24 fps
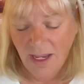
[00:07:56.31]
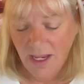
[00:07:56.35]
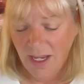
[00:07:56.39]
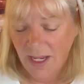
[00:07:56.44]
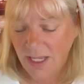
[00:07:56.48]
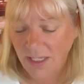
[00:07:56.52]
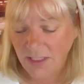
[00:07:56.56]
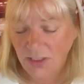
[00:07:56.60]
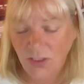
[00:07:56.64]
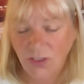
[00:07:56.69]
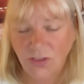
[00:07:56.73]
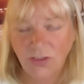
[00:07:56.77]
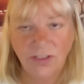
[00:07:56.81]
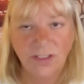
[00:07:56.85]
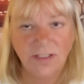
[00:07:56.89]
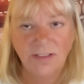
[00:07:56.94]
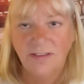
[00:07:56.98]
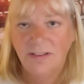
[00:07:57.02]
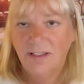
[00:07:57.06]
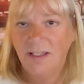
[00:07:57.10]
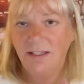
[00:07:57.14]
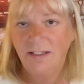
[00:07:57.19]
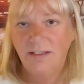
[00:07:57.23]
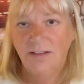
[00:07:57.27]
and you're
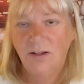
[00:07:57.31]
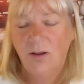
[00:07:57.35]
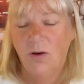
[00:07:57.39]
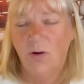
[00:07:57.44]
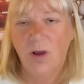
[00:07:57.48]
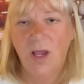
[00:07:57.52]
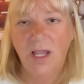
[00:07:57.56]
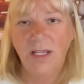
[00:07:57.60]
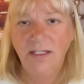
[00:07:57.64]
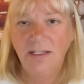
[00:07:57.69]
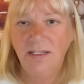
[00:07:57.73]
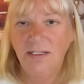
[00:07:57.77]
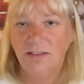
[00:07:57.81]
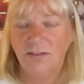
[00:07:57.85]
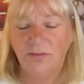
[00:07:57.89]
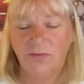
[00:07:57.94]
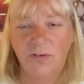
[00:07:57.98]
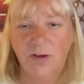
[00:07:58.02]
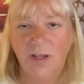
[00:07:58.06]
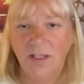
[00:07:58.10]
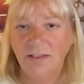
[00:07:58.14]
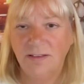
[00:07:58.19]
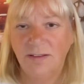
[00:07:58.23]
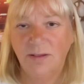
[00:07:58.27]
just like, no, I need to
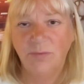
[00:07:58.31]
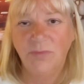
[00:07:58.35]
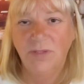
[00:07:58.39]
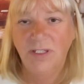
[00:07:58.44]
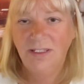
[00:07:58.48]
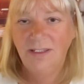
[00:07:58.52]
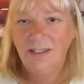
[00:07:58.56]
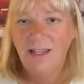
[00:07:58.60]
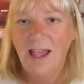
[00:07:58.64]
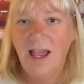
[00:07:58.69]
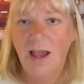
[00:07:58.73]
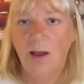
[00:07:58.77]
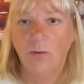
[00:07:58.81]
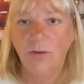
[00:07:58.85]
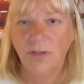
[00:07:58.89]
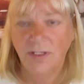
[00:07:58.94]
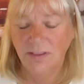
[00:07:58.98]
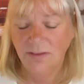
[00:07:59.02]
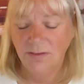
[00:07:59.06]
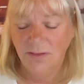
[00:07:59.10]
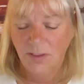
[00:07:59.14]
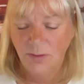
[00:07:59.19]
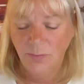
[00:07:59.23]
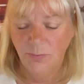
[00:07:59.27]
find something now
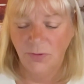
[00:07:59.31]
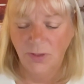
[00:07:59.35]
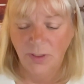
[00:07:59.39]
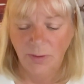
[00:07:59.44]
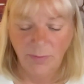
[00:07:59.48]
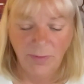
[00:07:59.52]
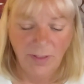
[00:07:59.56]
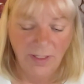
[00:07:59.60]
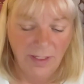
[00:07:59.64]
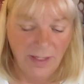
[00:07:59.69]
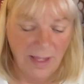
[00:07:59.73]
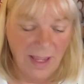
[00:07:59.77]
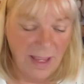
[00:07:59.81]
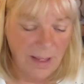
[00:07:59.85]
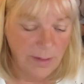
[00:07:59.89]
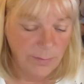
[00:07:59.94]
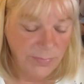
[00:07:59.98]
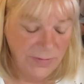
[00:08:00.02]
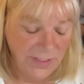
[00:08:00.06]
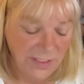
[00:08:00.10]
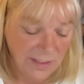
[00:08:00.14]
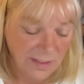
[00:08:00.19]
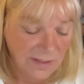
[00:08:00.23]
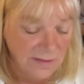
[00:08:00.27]
that's going to bring me
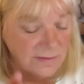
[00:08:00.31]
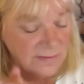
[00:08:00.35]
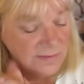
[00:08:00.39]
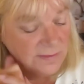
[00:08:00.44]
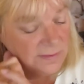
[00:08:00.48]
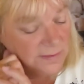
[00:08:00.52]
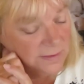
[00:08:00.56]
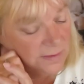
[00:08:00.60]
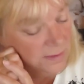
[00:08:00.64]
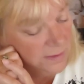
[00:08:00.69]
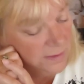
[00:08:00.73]
happiness.